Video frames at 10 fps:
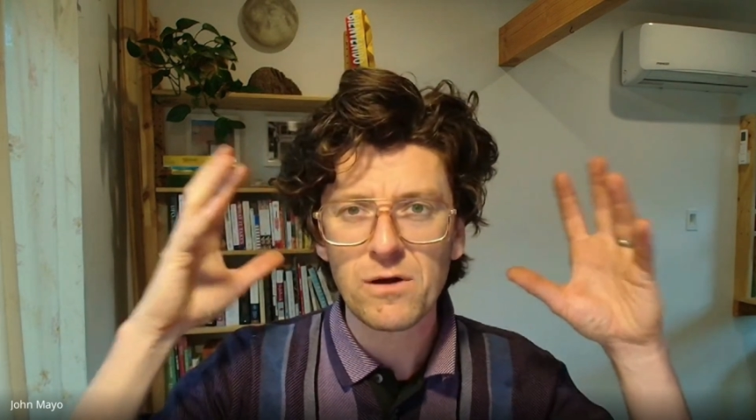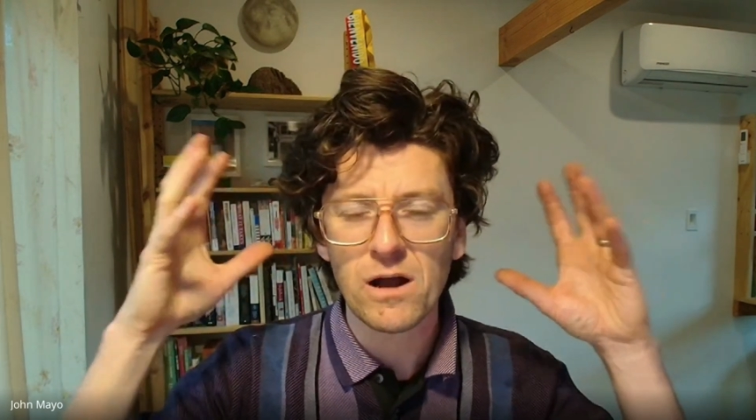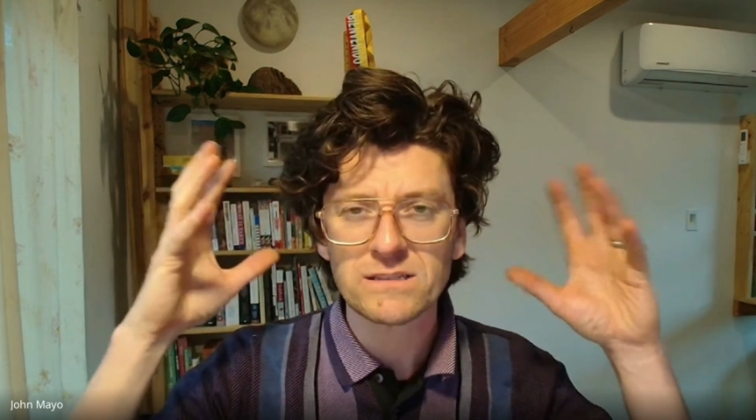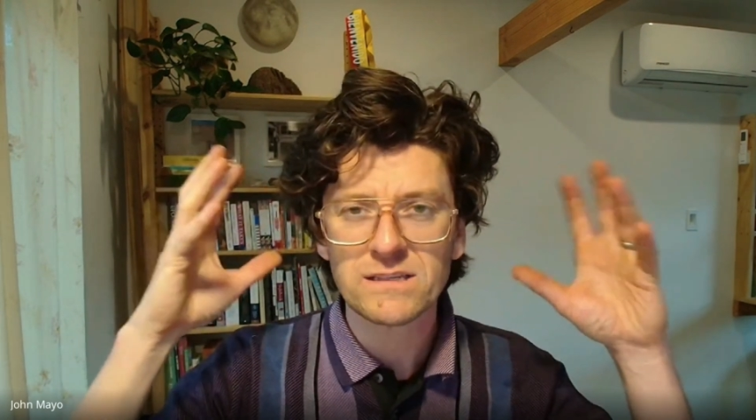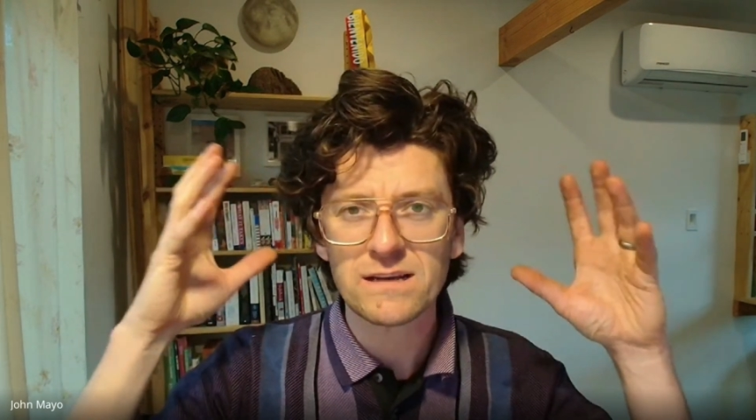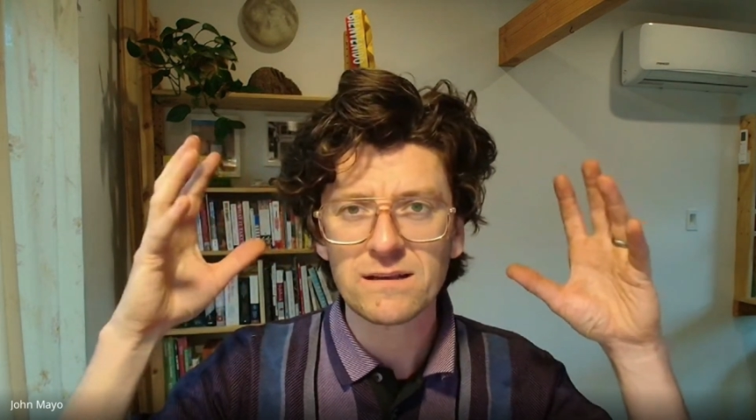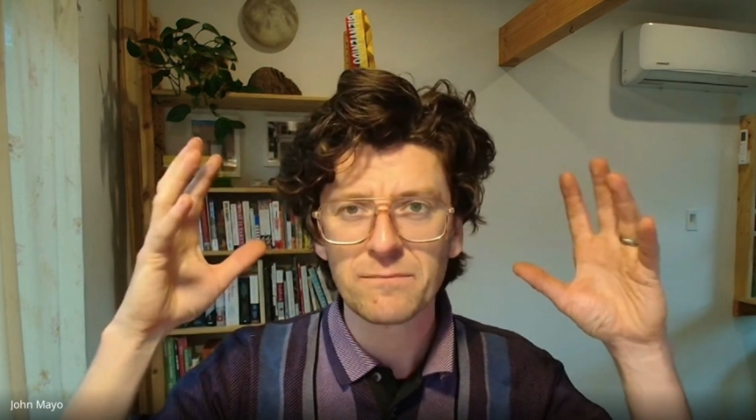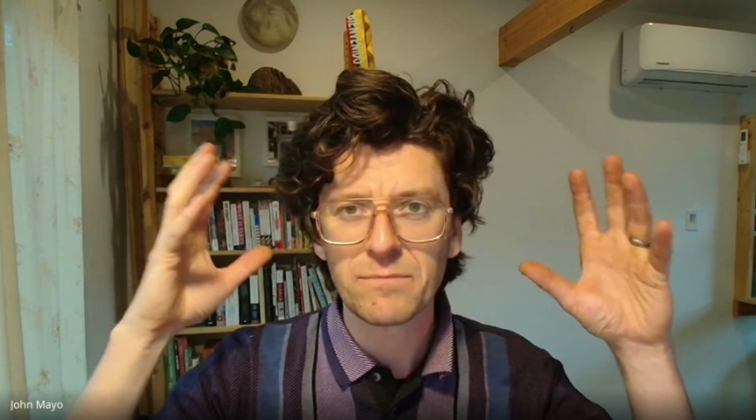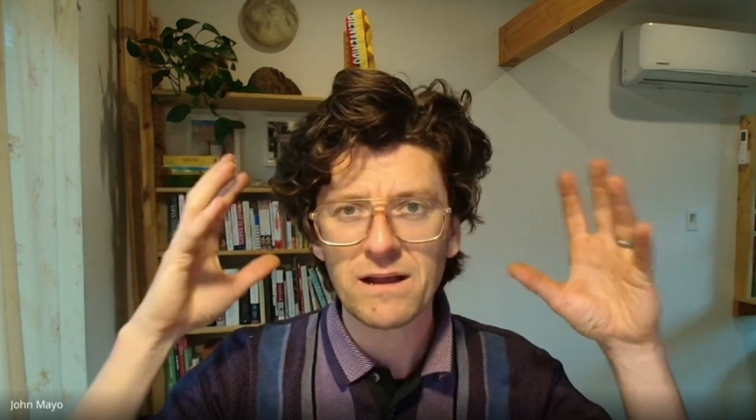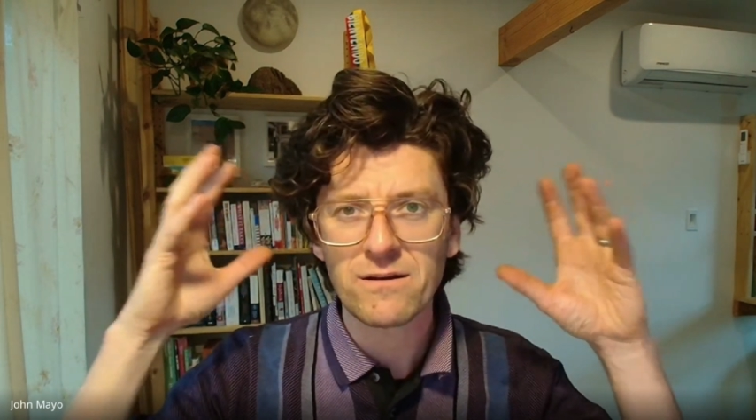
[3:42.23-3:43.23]
process,
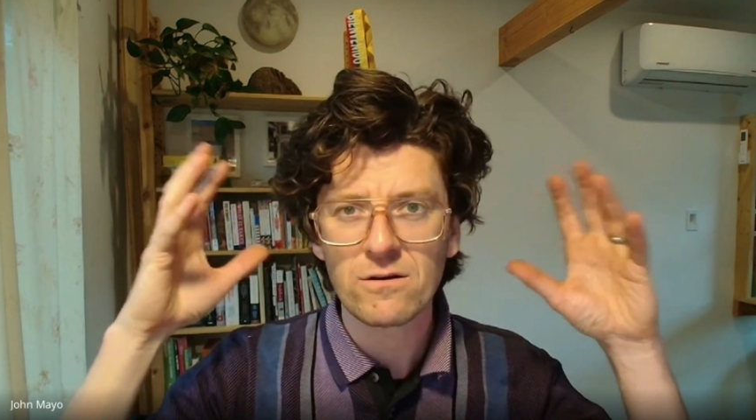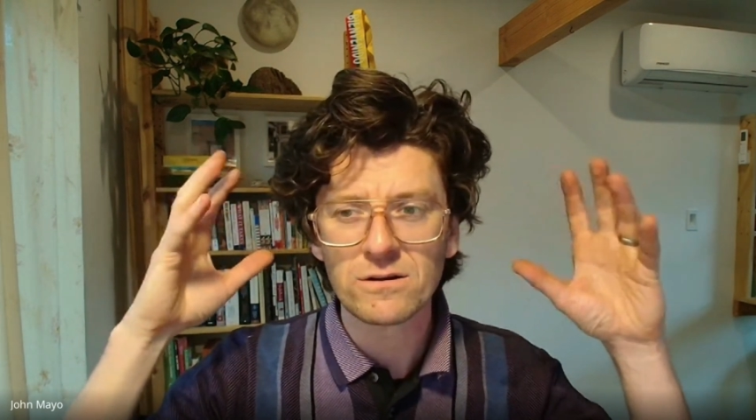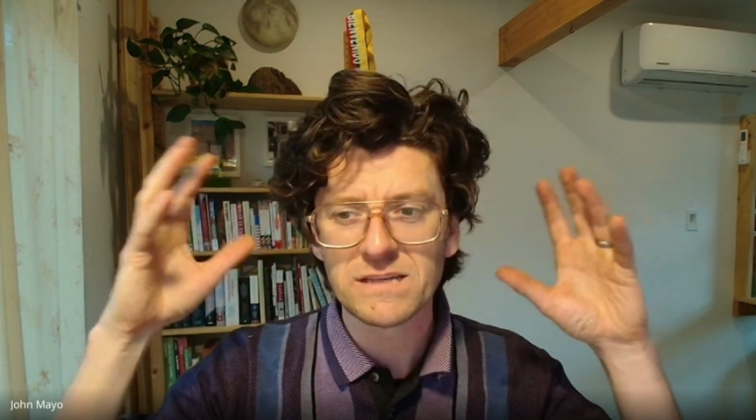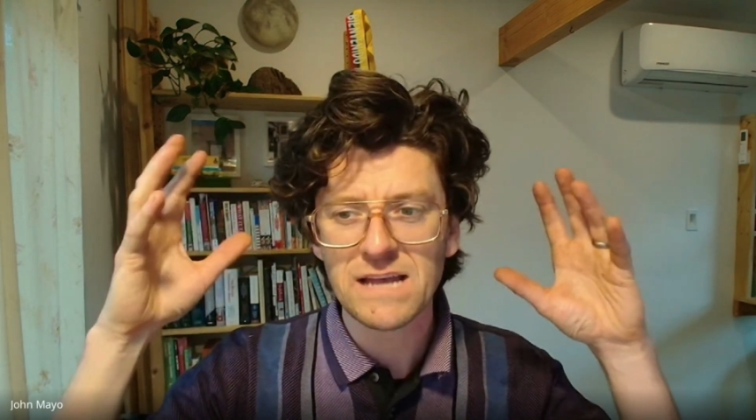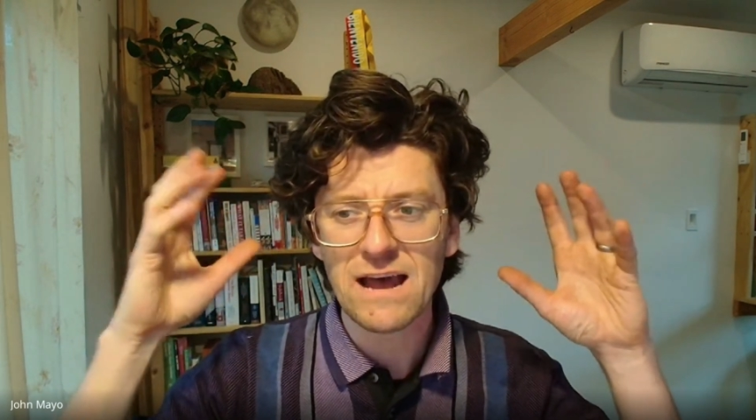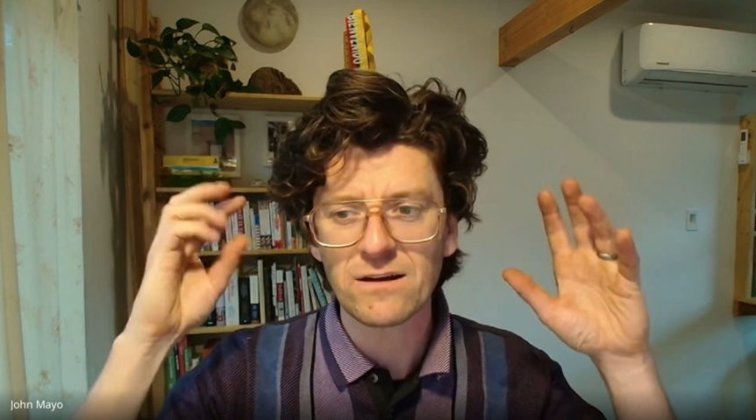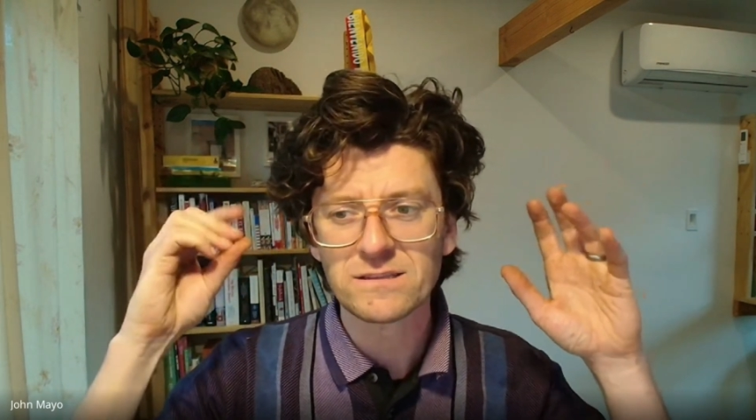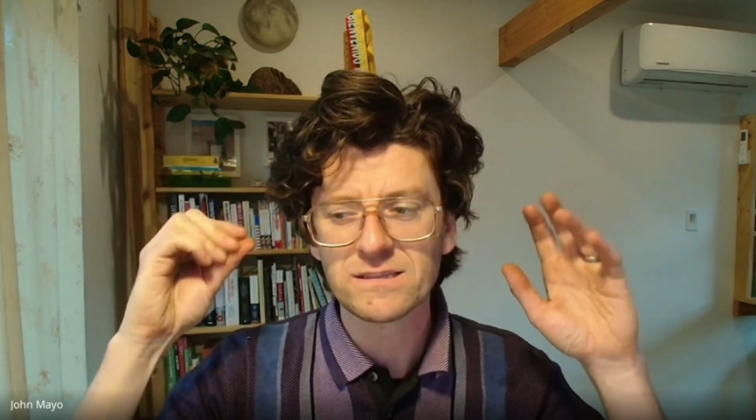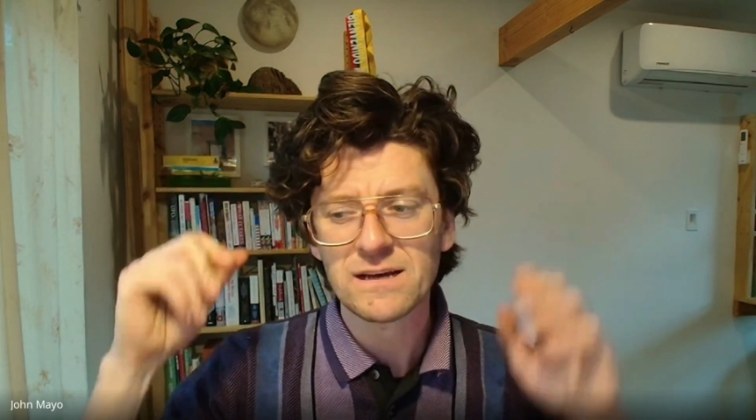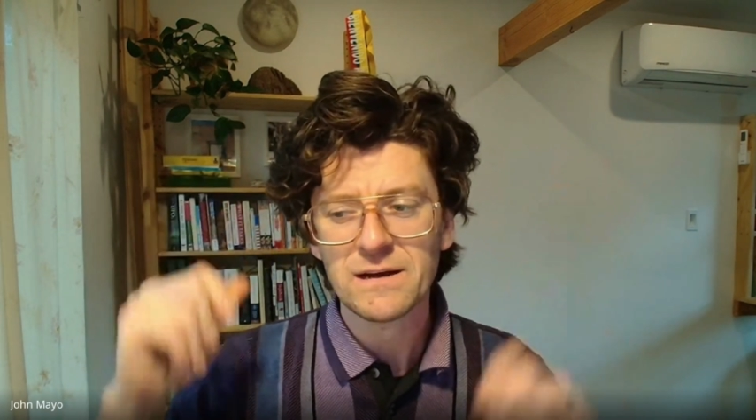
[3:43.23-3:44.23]
like binaural sounds.